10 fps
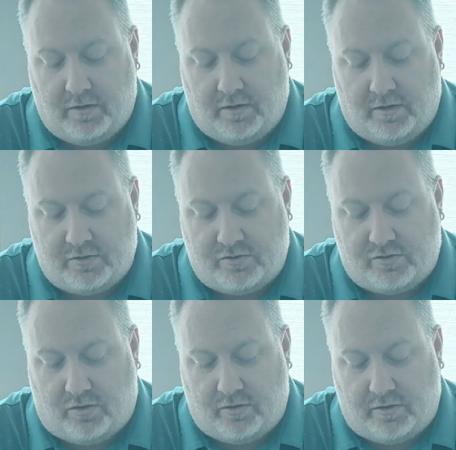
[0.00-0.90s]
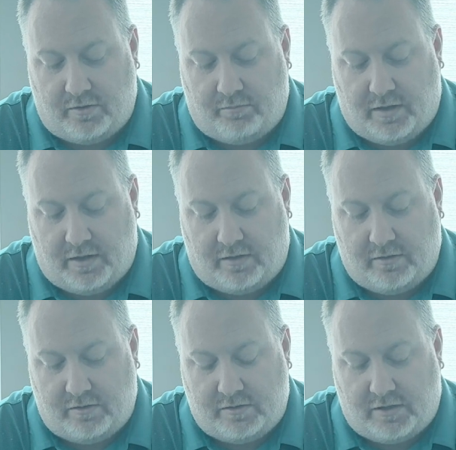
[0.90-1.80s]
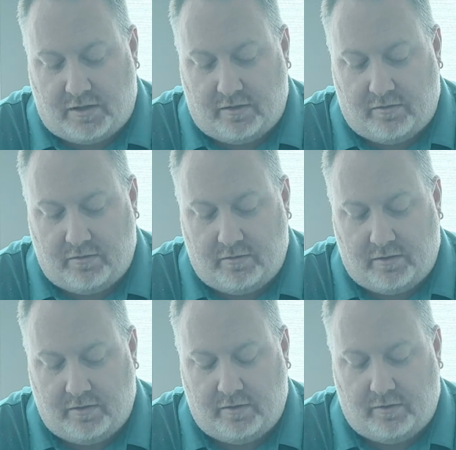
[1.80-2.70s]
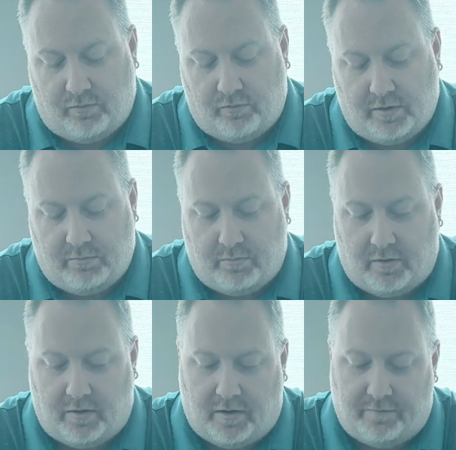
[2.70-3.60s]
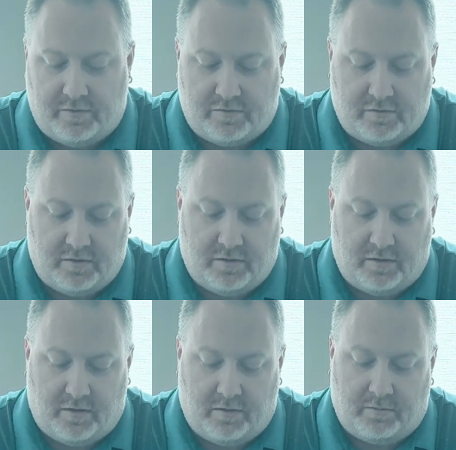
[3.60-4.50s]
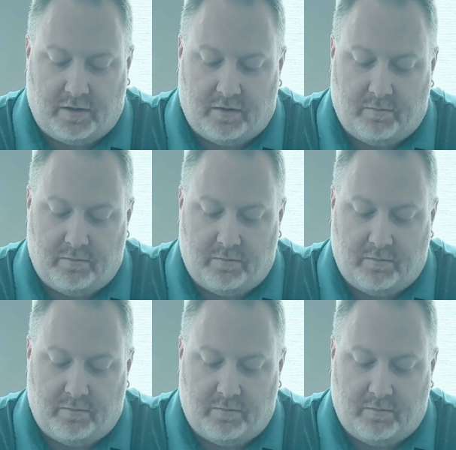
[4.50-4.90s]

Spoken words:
installed on the back of the tire, and then the rim, obviously, and then the hubcap.